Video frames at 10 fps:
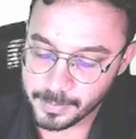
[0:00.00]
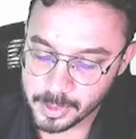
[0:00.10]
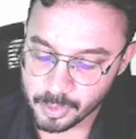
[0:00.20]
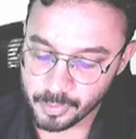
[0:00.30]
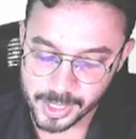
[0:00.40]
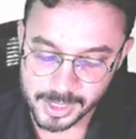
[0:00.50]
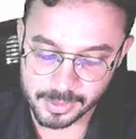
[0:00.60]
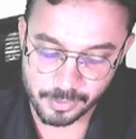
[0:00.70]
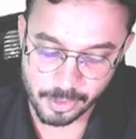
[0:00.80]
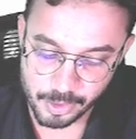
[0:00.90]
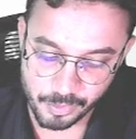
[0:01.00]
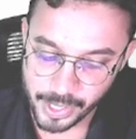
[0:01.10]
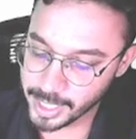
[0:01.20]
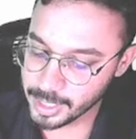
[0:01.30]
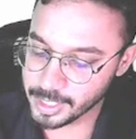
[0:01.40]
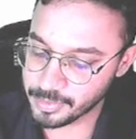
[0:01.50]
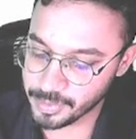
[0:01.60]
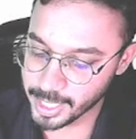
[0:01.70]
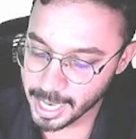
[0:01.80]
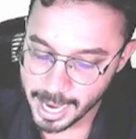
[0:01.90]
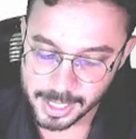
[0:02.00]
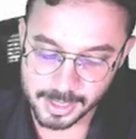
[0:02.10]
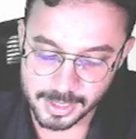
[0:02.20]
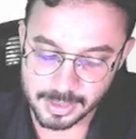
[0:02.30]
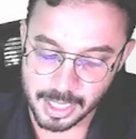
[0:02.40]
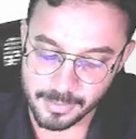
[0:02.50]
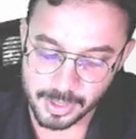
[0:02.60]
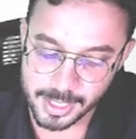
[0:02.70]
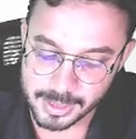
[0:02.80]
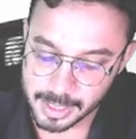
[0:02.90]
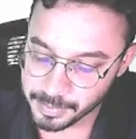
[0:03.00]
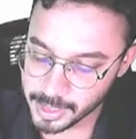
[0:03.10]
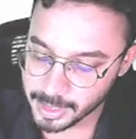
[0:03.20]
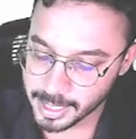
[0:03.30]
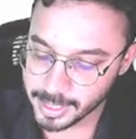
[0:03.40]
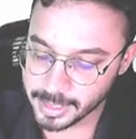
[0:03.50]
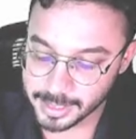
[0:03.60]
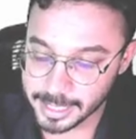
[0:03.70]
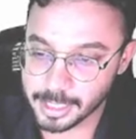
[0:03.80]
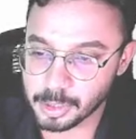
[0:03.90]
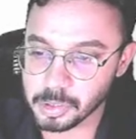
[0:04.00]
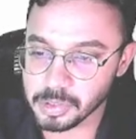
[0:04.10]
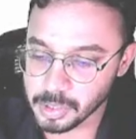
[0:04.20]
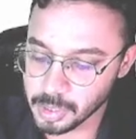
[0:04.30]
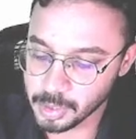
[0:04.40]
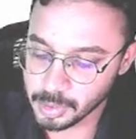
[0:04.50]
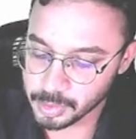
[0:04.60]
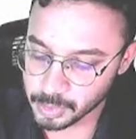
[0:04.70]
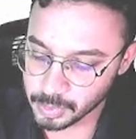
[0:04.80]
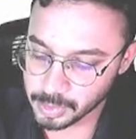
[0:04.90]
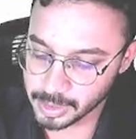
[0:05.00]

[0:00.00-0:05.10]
So for 5 if I add this I will get something like 10, no, so